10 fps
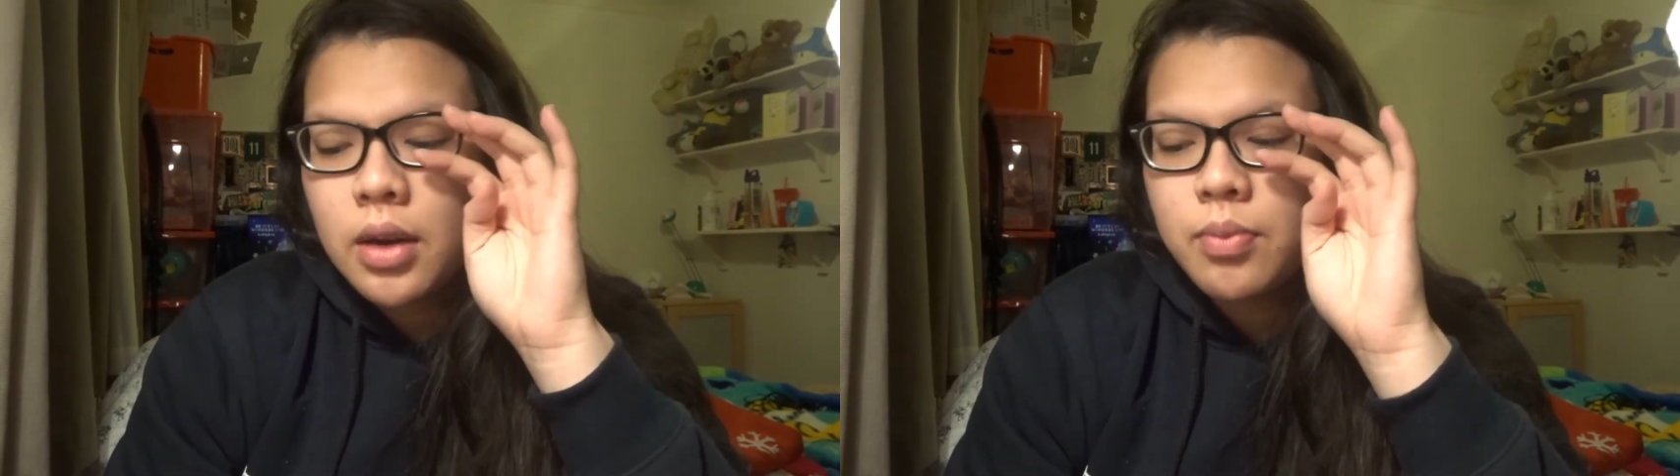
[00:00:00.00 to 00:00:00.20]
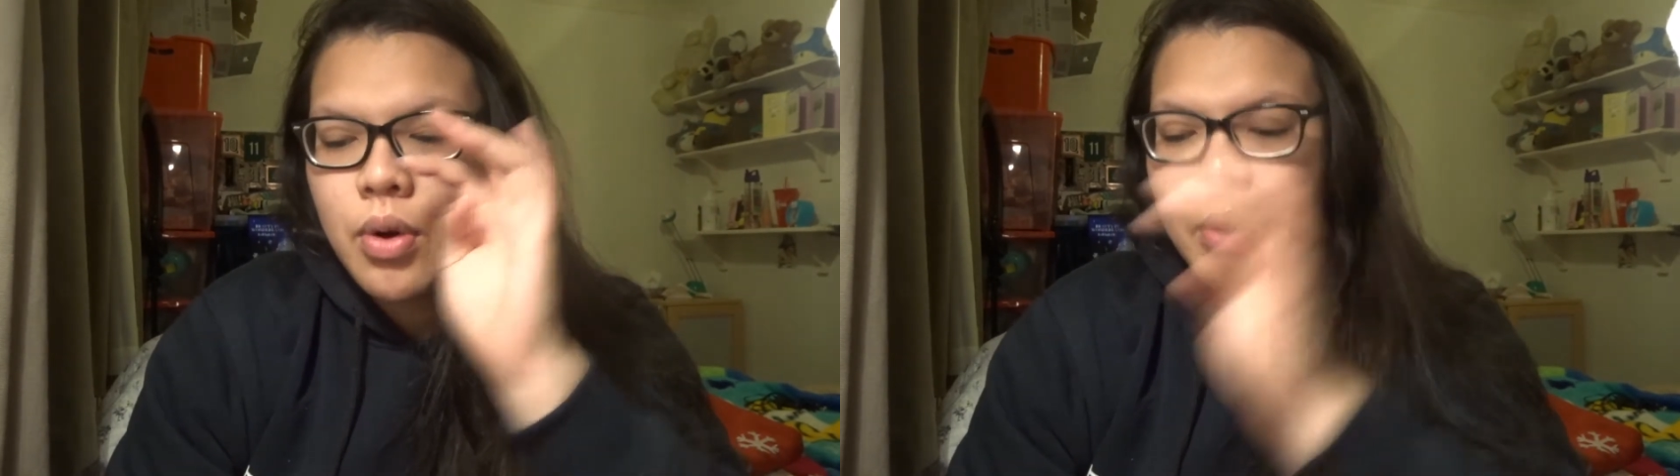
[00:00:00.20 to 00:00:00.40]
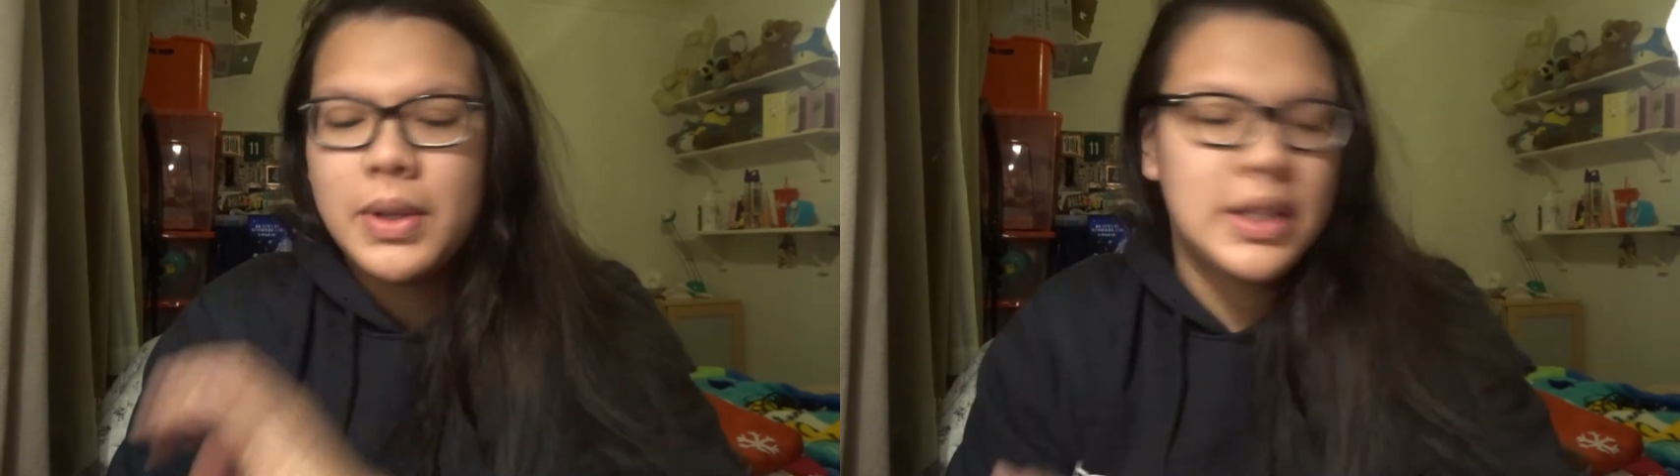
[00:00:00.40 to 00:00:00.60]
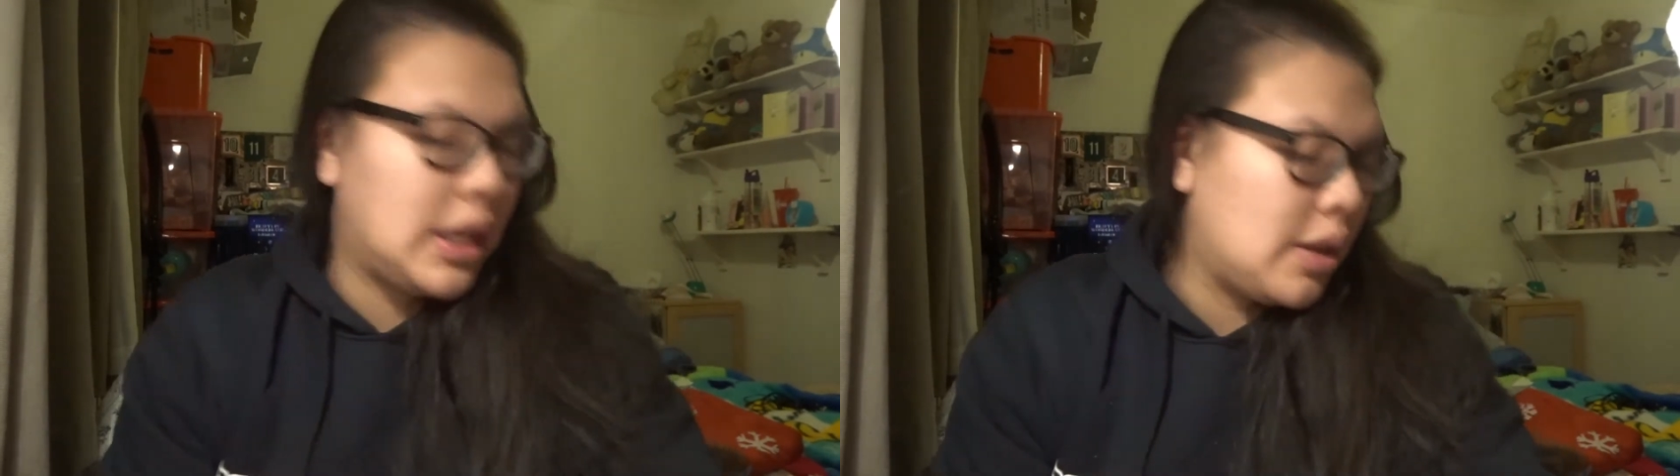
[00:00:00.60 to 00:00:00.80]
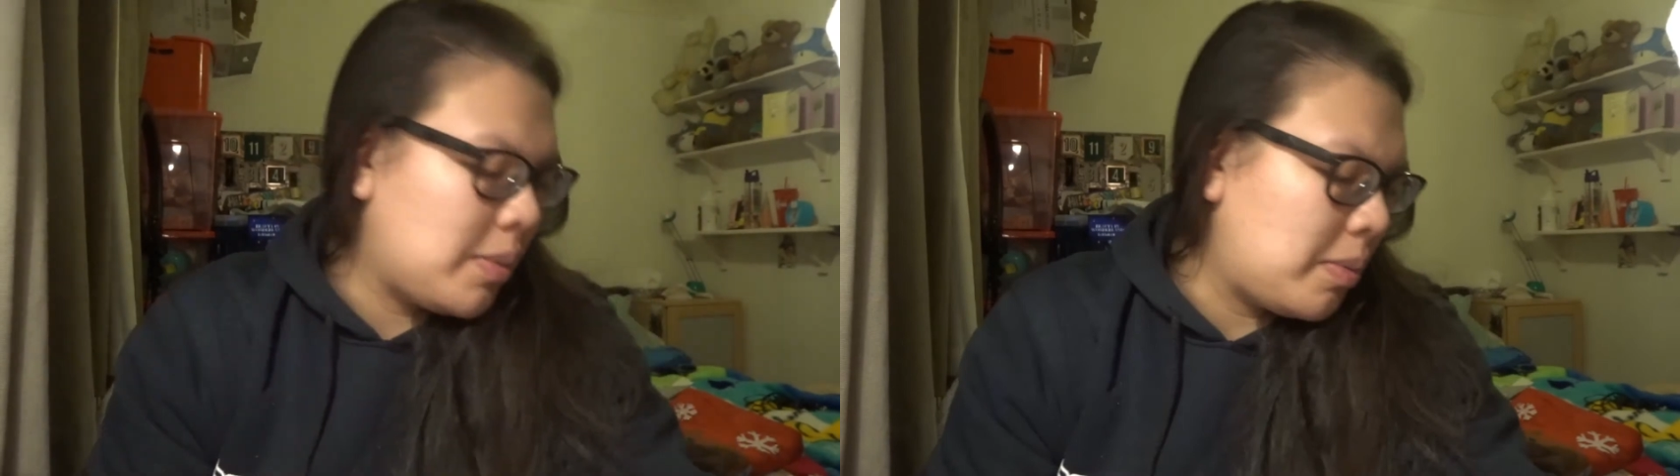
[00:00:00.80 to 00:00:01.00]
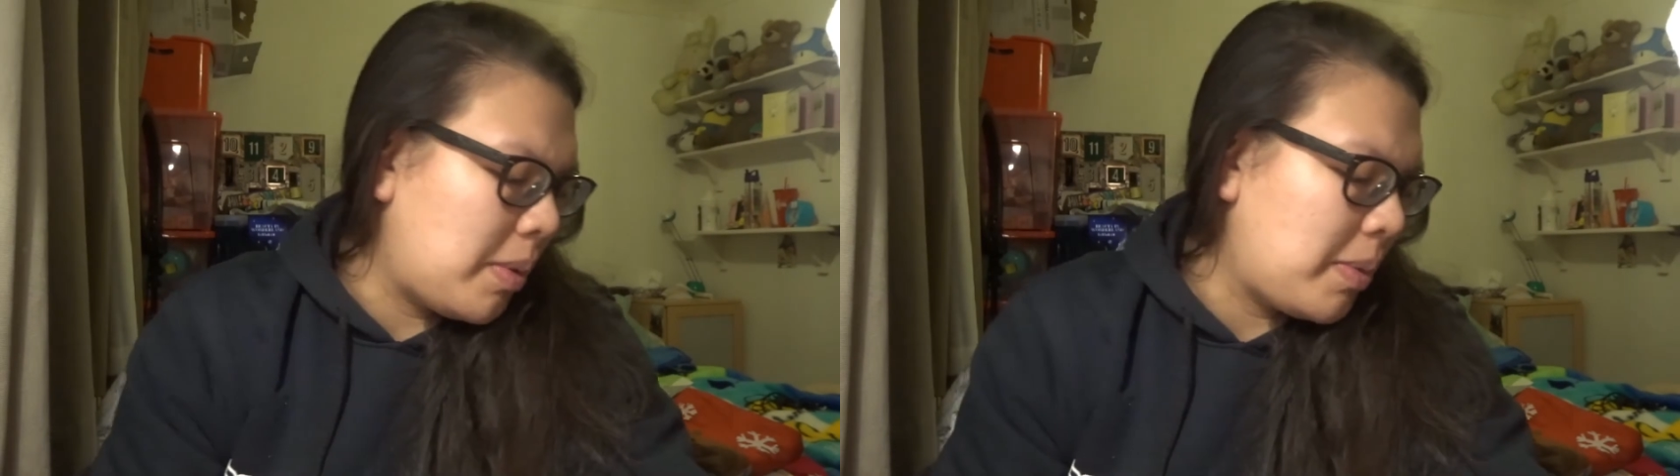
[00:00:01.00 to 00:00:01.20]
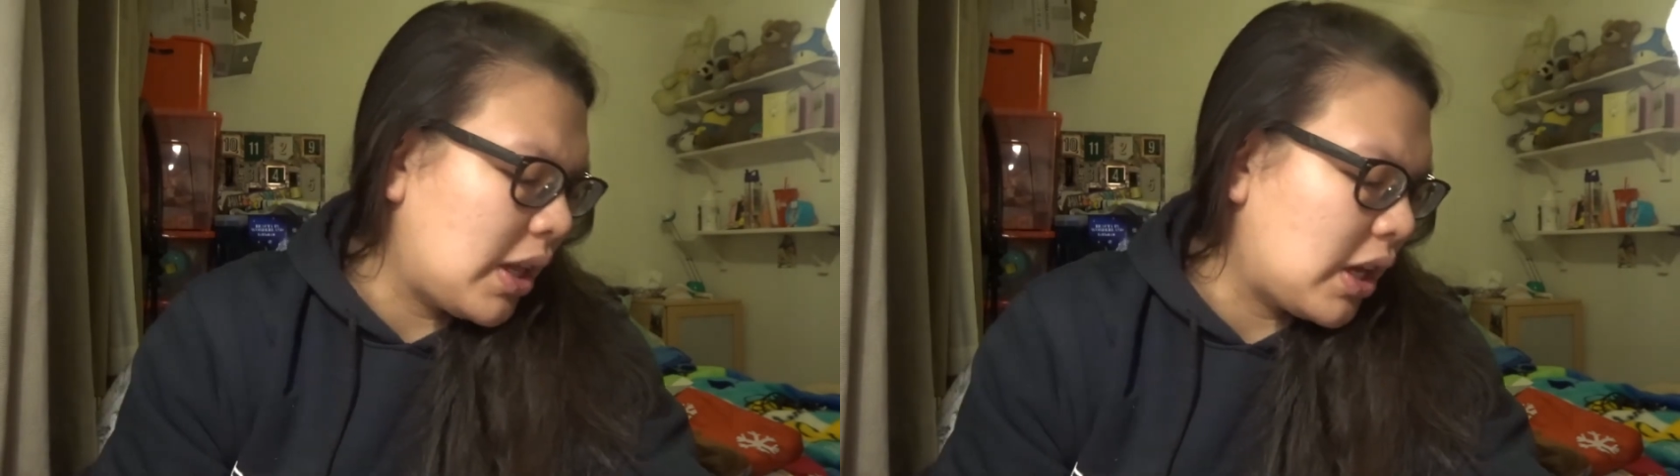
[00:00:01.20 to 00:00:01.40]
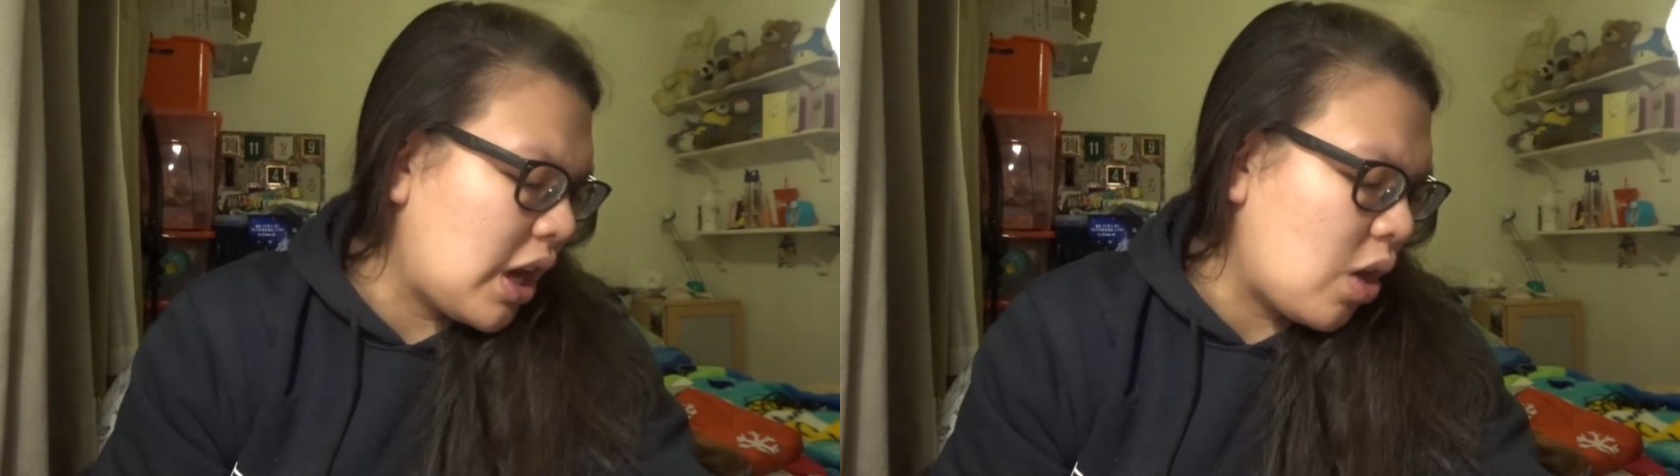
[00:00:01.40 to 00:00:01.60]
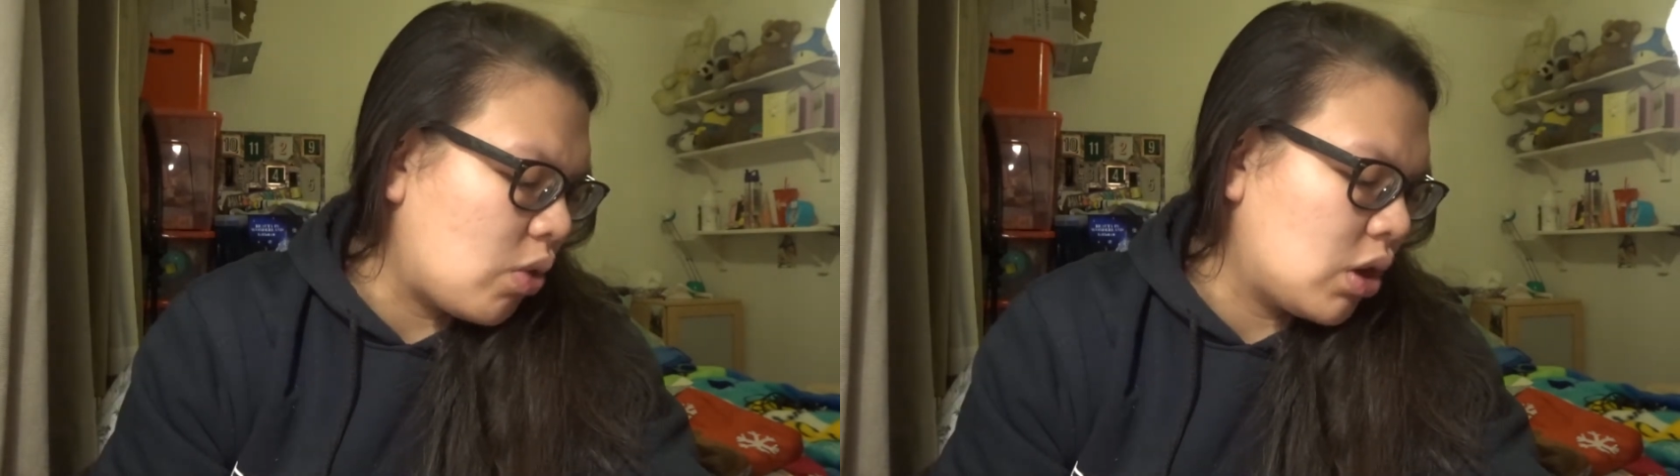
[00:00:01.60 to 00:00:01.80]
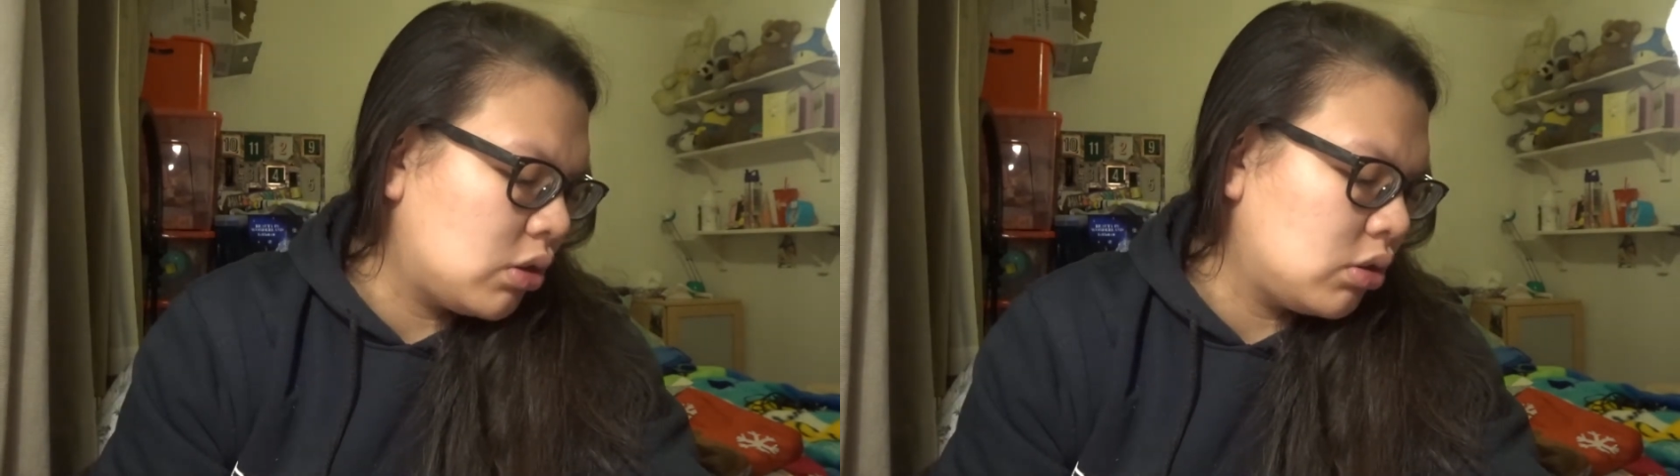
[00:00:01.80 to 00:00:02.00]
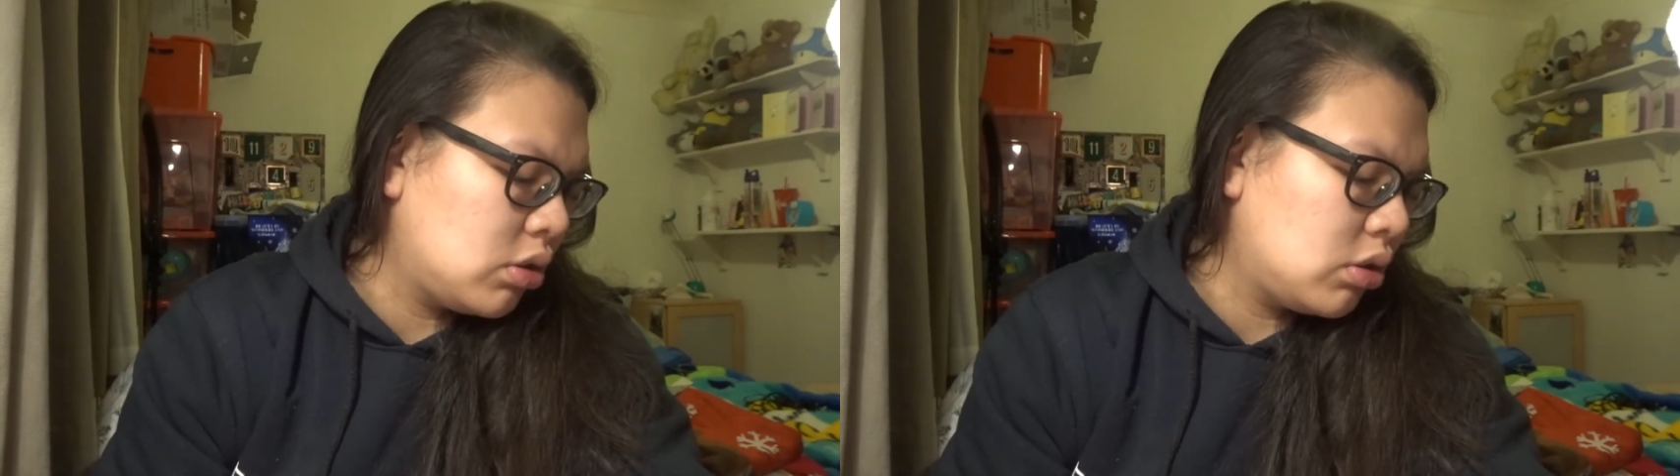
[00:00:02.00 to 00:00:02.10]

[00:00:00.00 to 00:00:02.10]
I'm probably seeing them in maybe like an hour